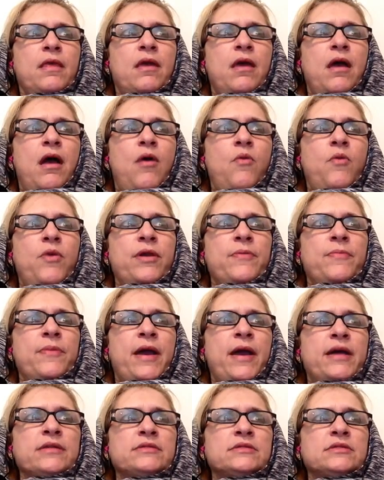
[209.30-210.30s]
A week
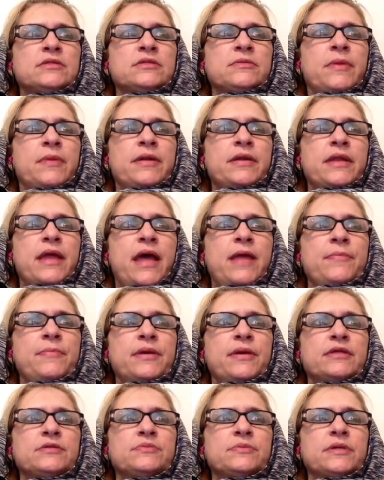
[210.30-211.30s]
passes and my dad
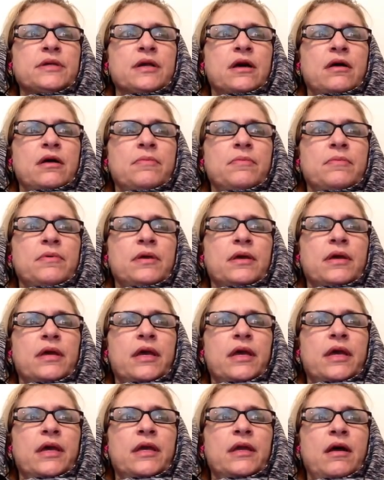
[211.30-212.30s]
picks me up,
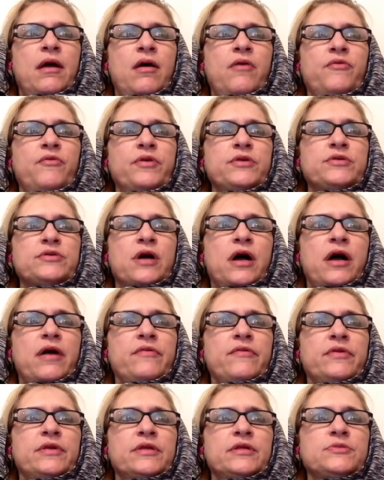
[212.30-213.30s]
and off we drive
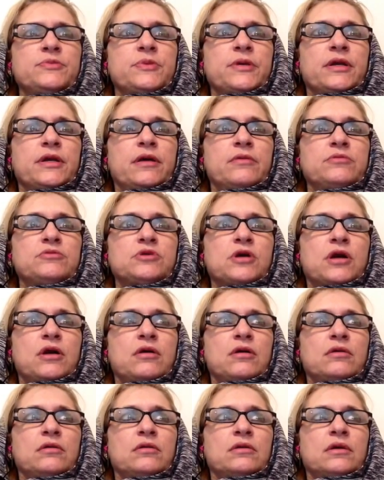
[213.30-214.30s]
in his pickup truck.
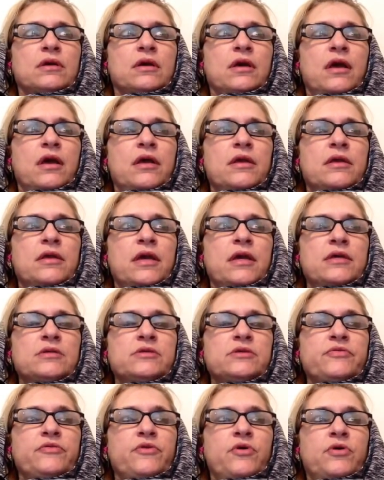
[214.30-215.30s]
Yes,
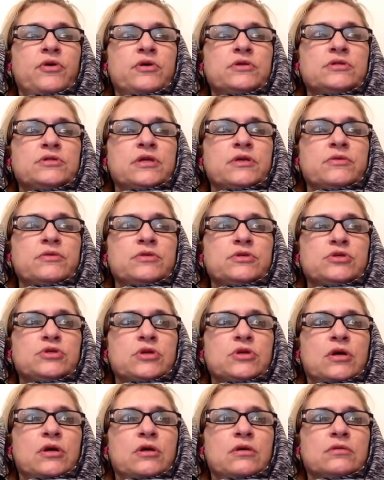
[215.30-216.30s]
of course, he was
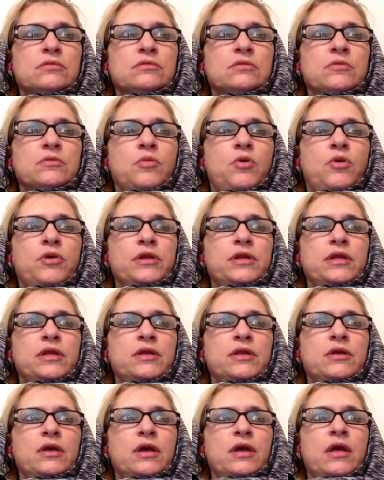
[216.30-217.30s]
drunk. The morning
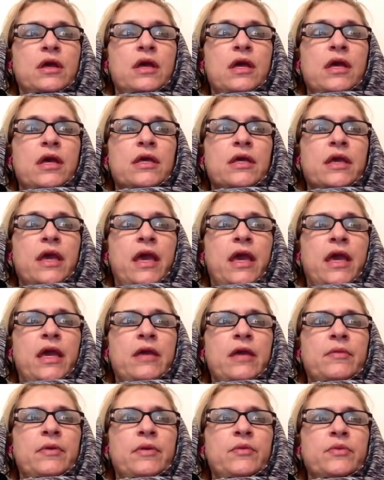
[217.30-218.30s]
he
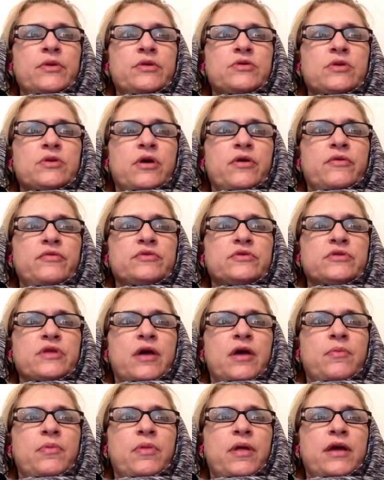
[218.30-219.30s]
came and we drove to
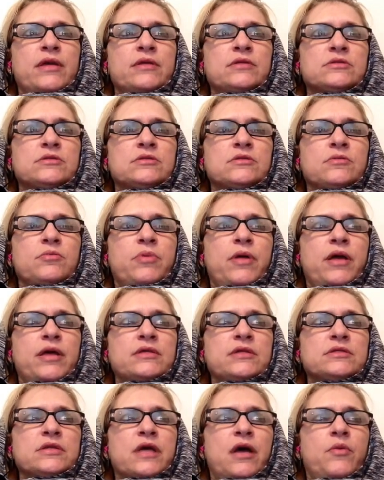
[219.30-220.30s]
that place, the
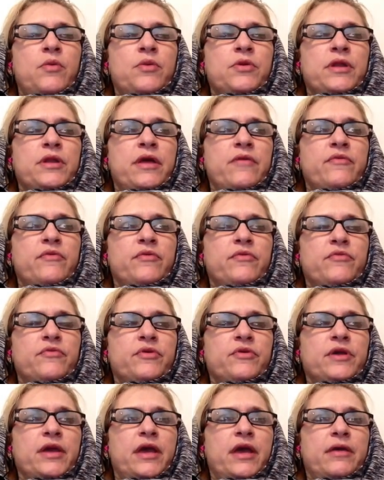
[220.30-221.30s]
place I will never
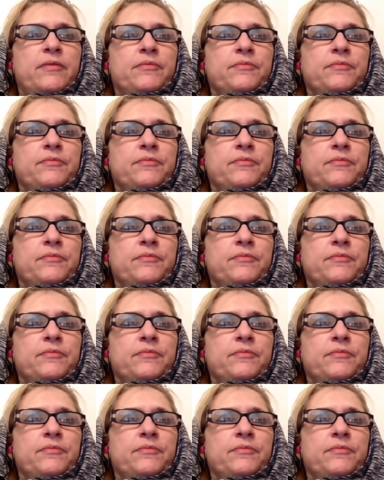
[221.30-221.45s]
forget.